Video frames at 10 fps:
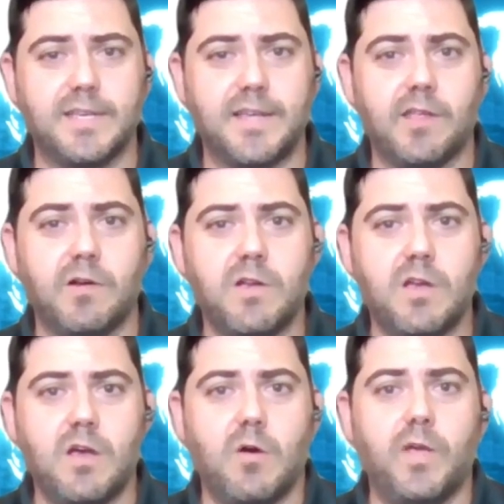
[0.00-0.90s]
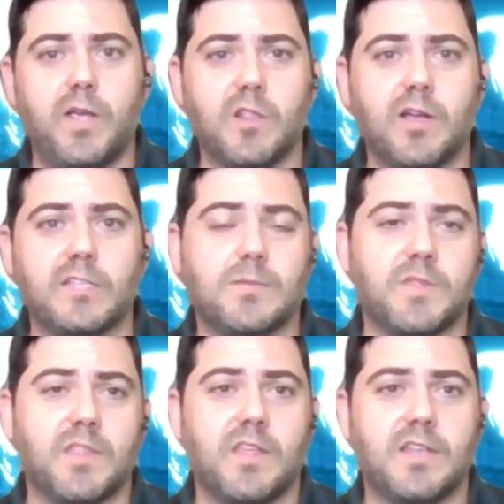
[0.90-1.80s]
together, we can look at
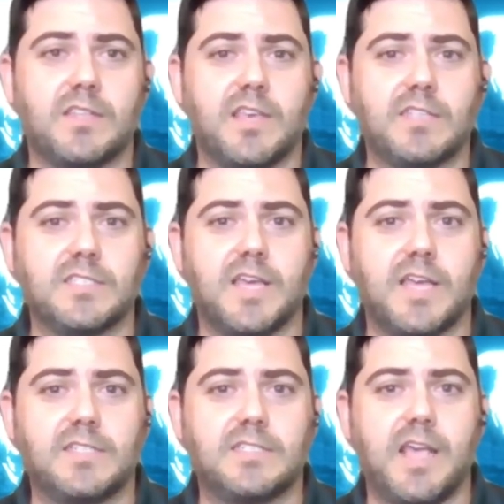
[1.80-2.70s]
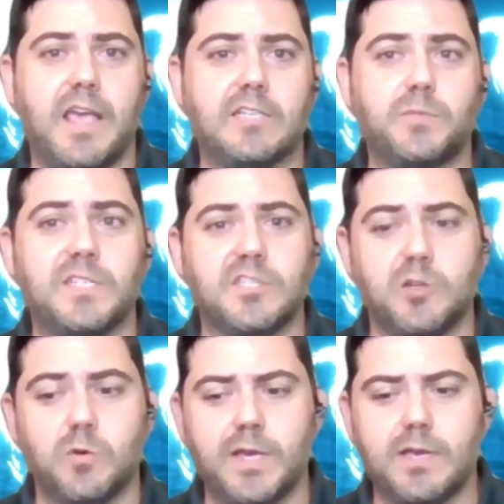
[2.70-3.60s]
some of the things that HP is
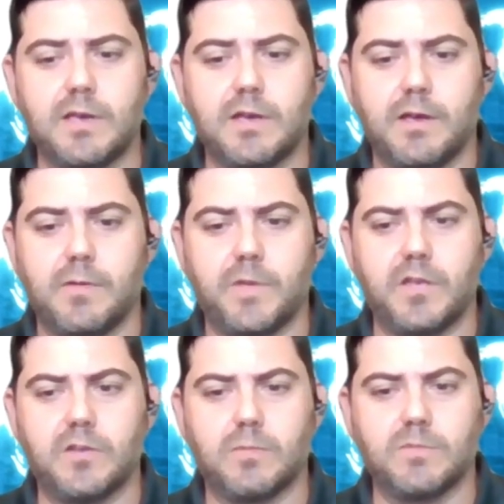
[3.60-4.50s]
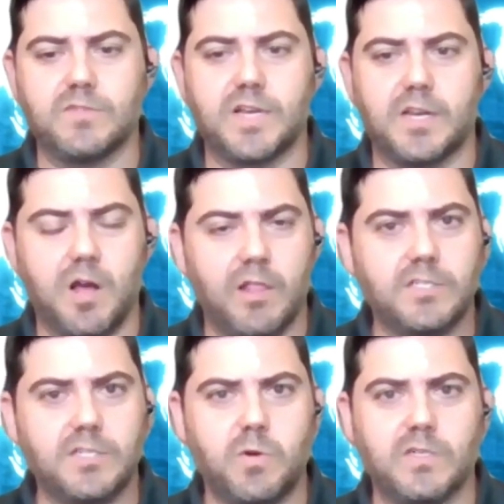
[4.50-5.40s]
doing in terms of
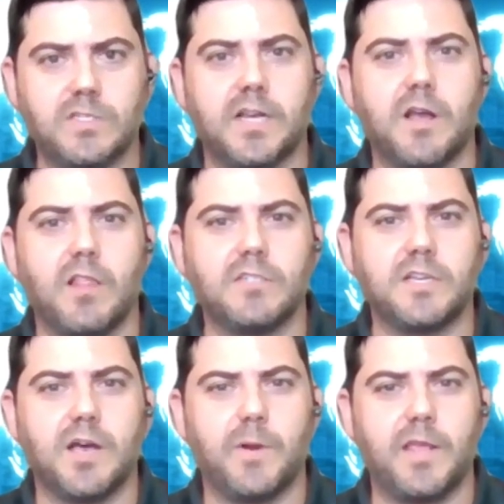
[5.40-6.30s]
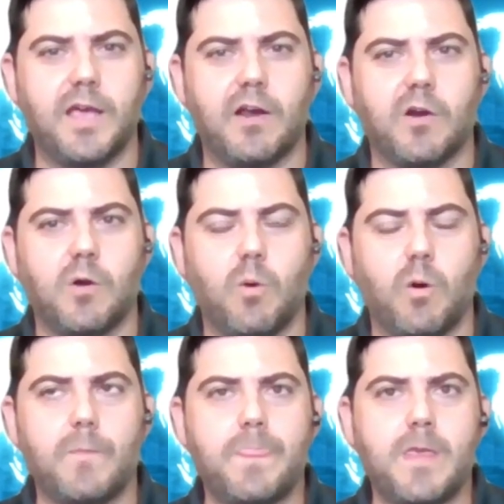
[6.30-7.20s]
technology. We're a technology company at our
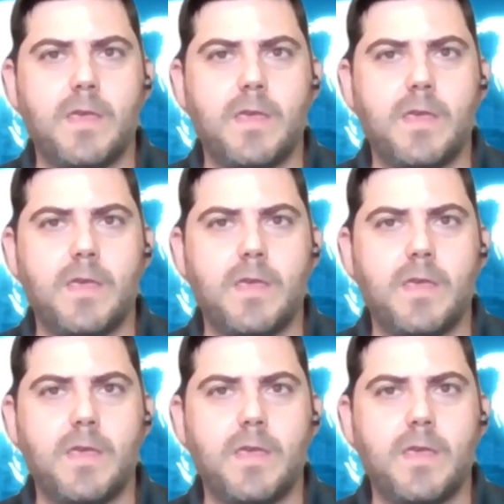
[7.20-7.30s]
core.